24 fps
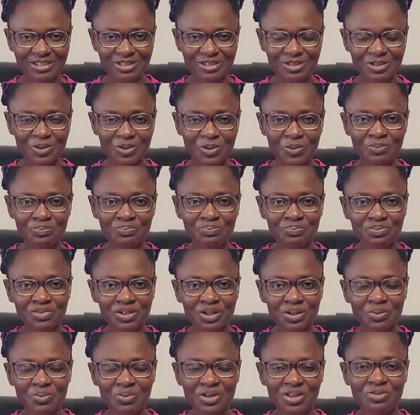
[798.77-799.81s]
So
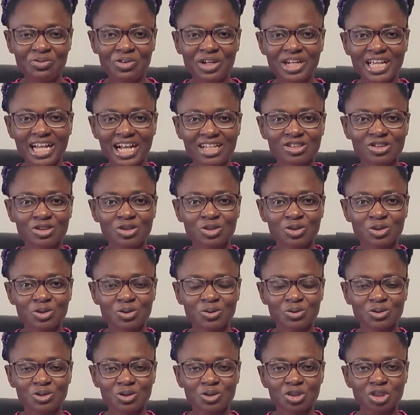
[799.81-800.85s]
with regards to
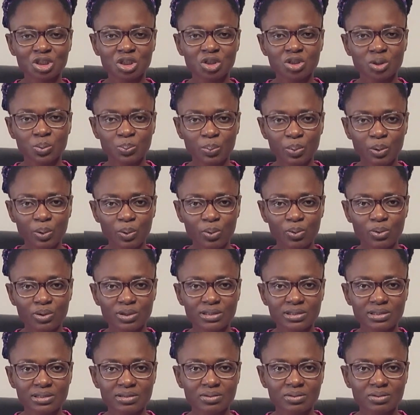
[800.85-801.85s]
social support,